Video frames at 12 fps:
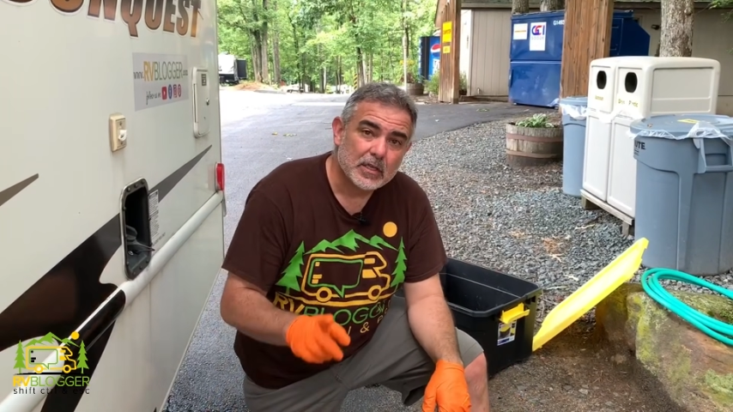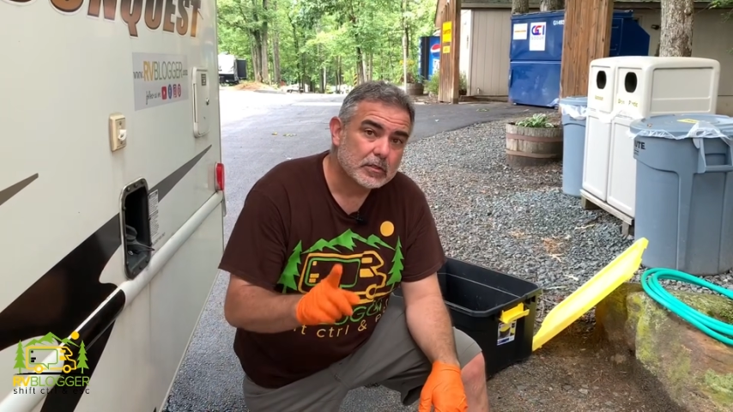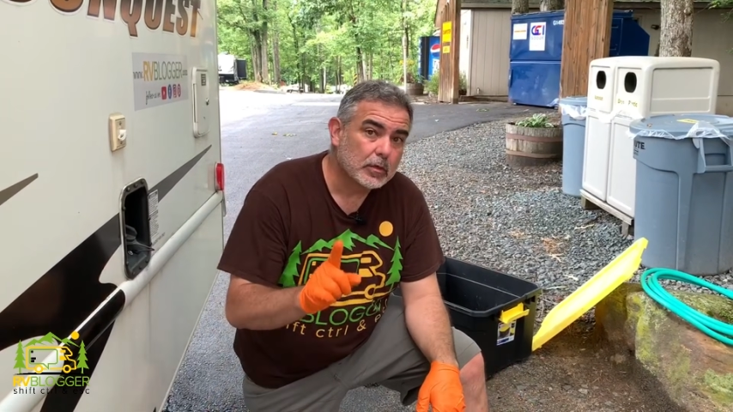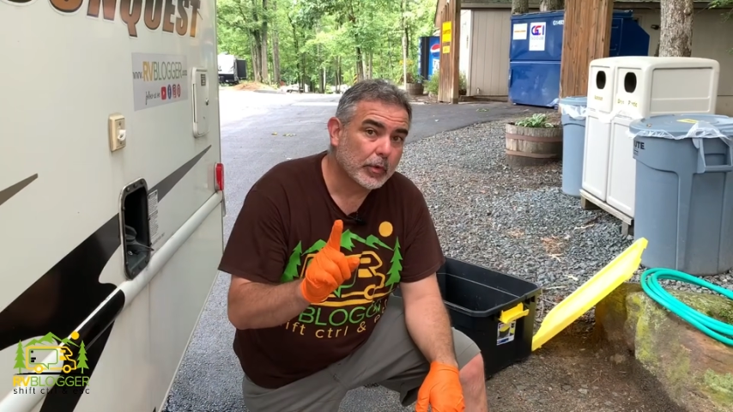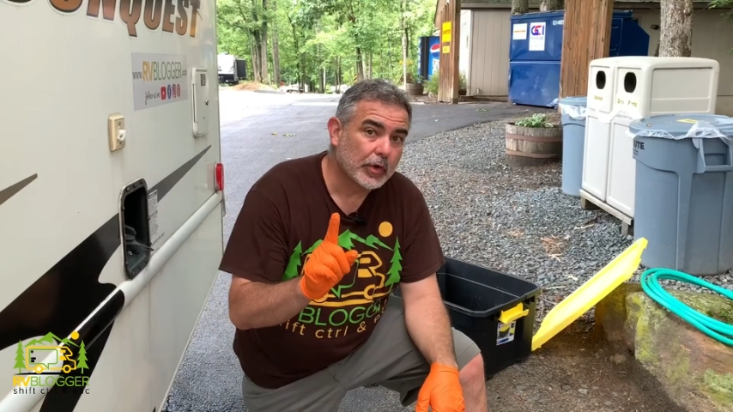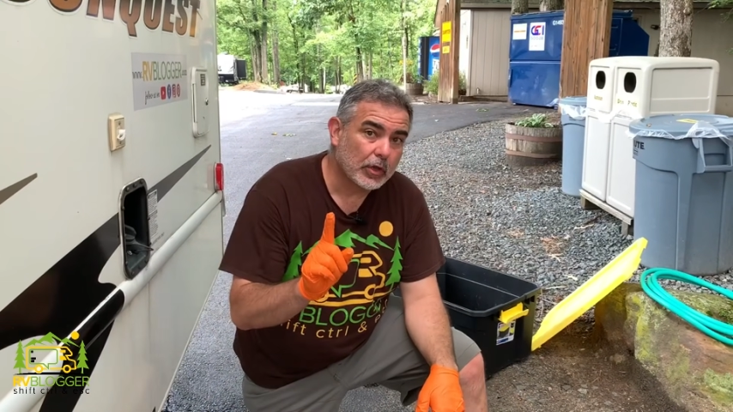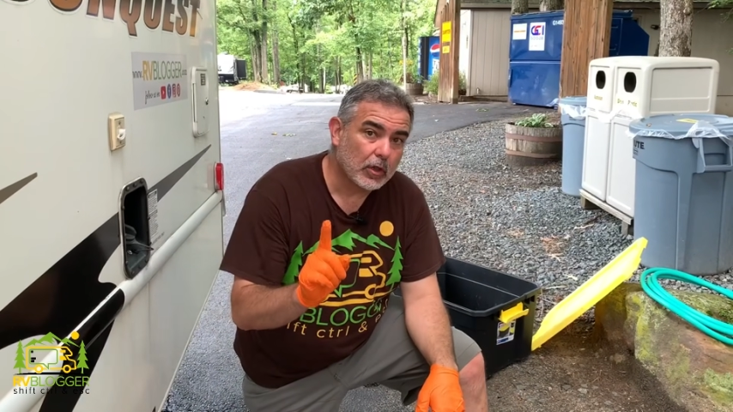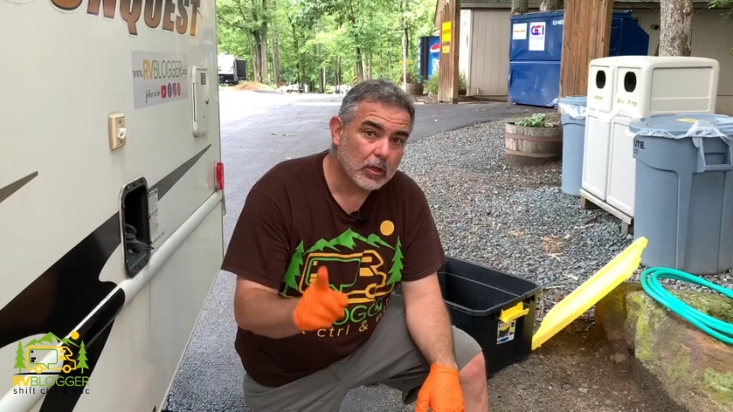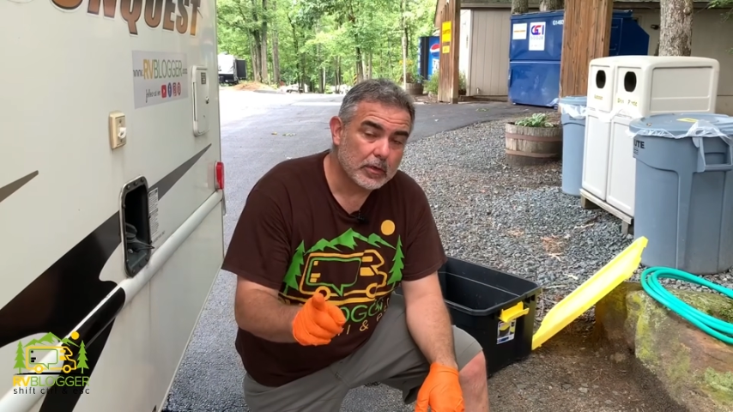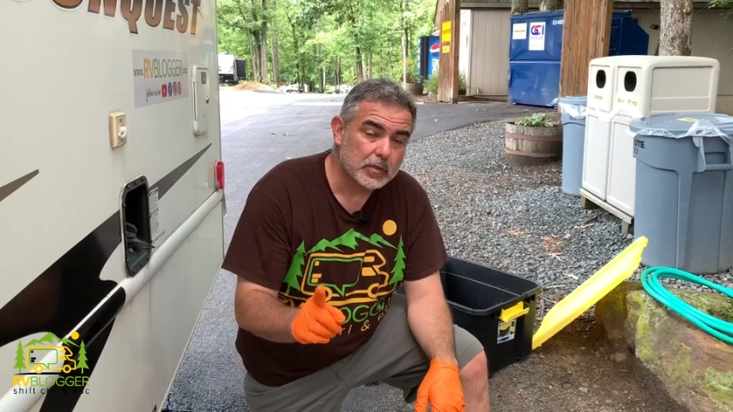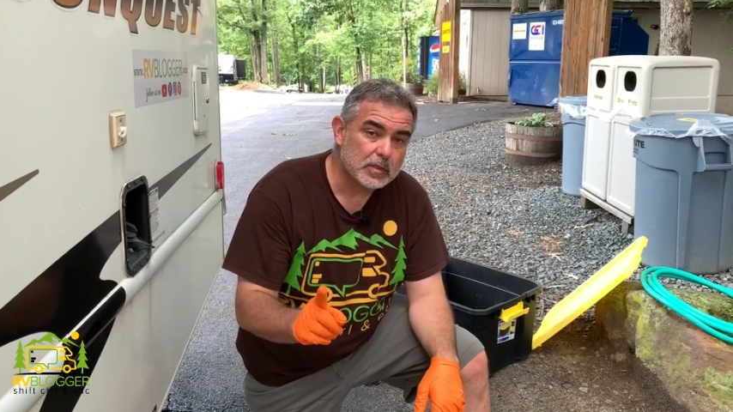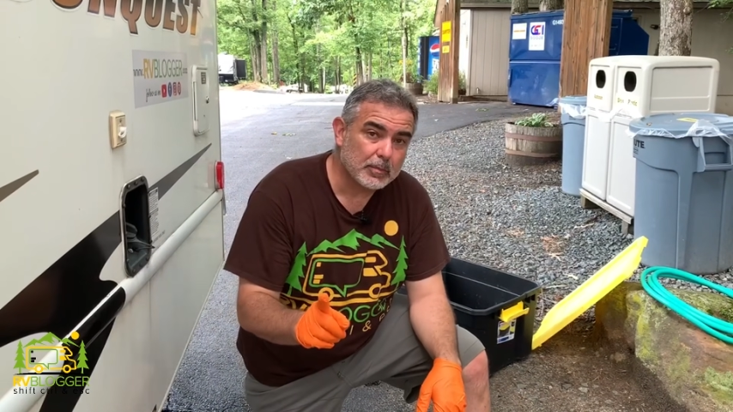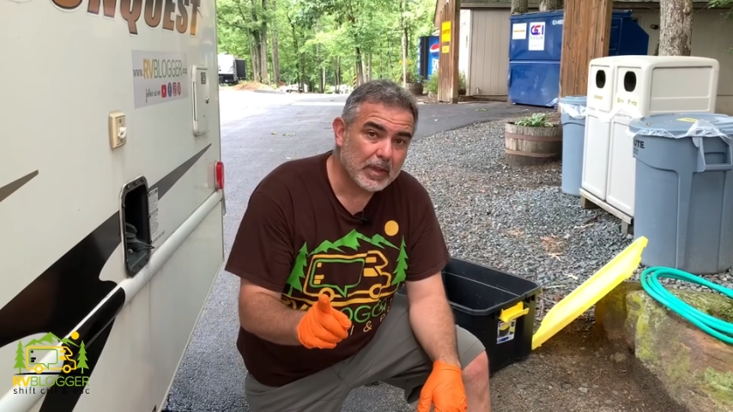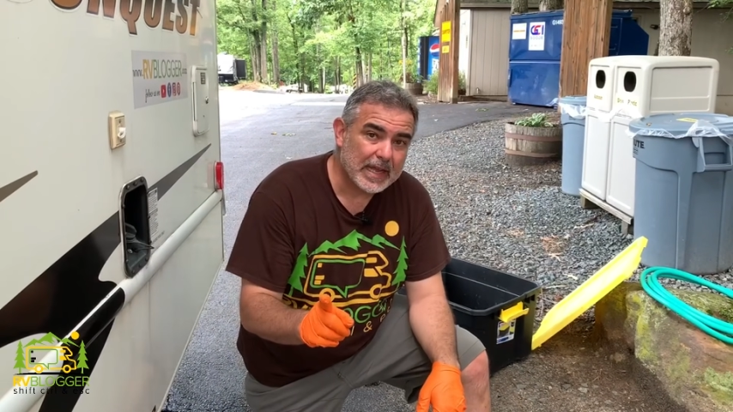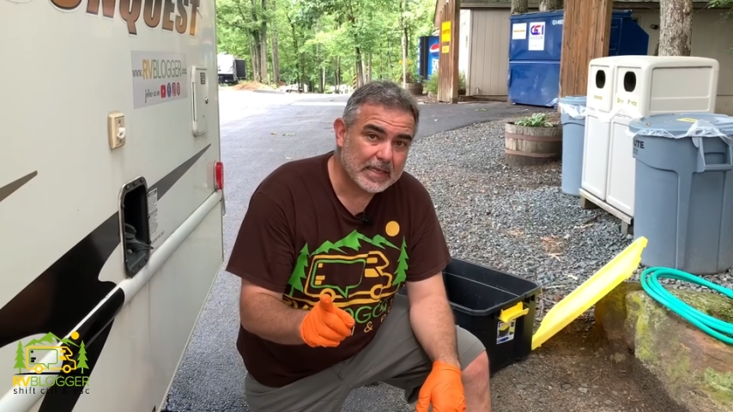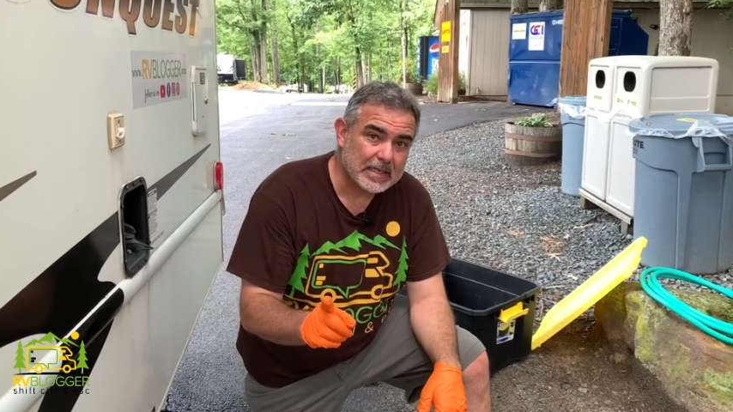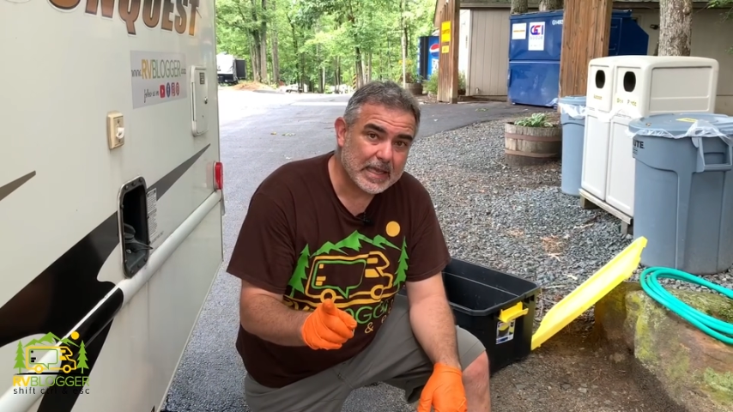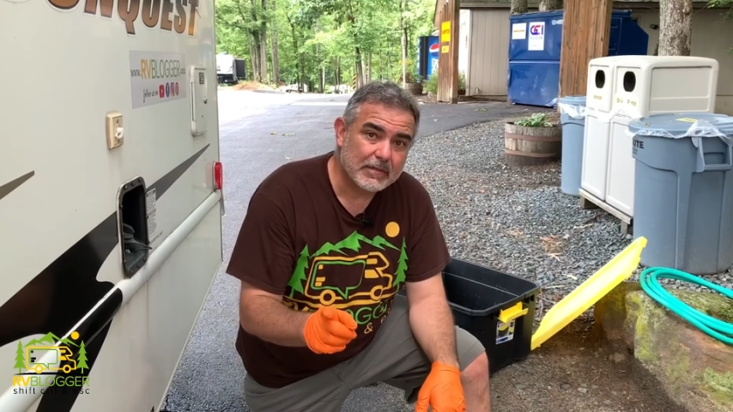so we're going to close the
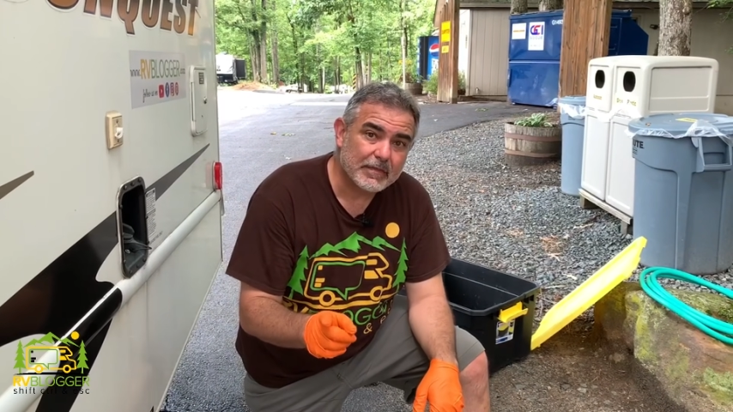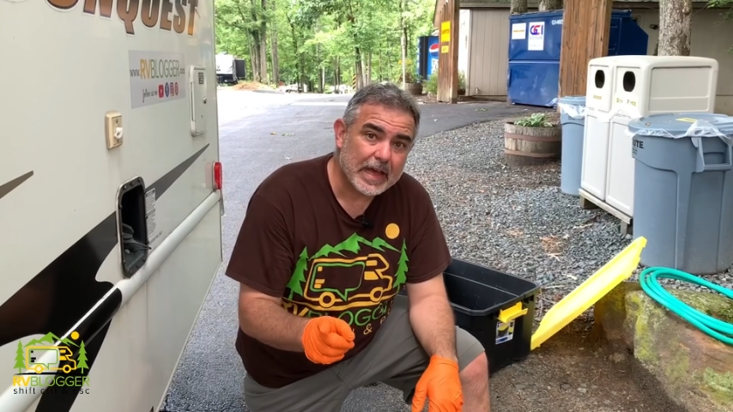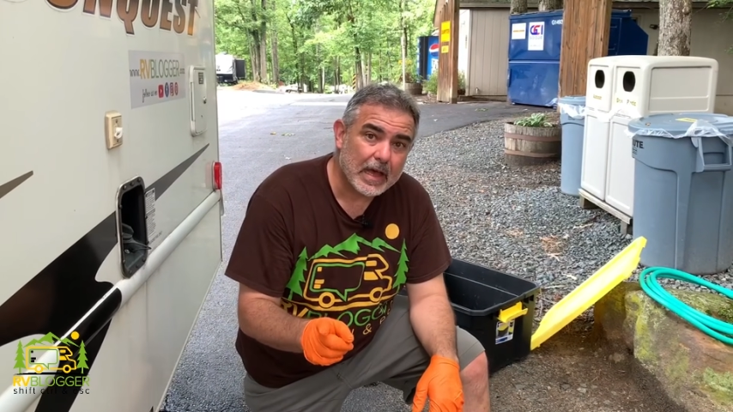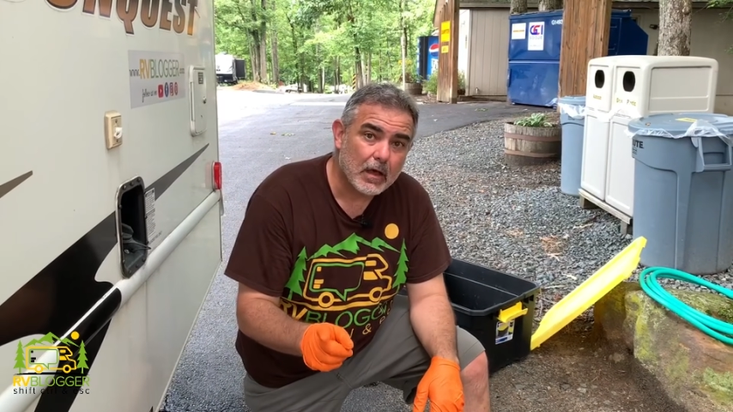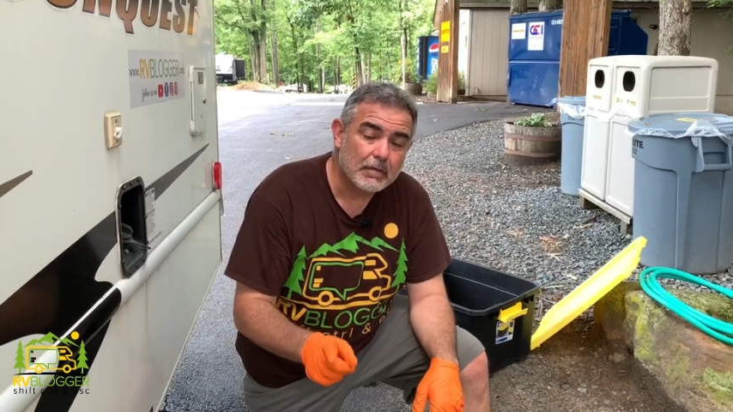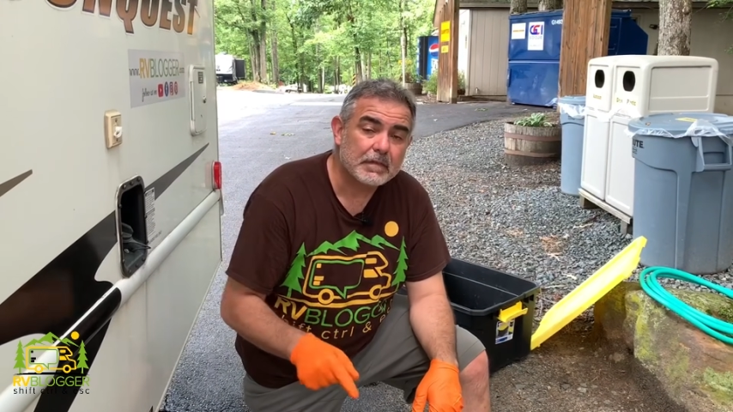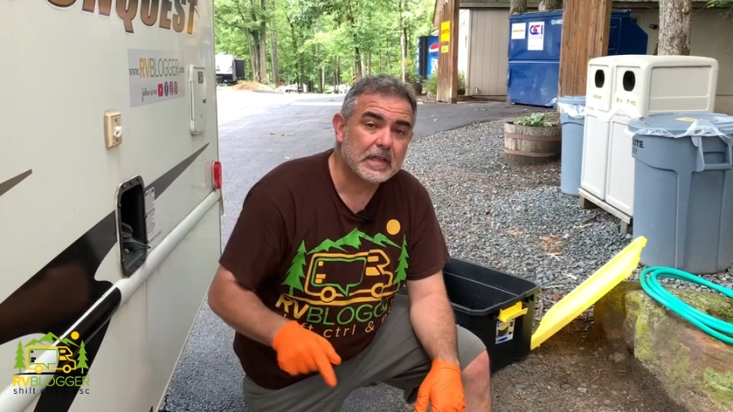black tank valve,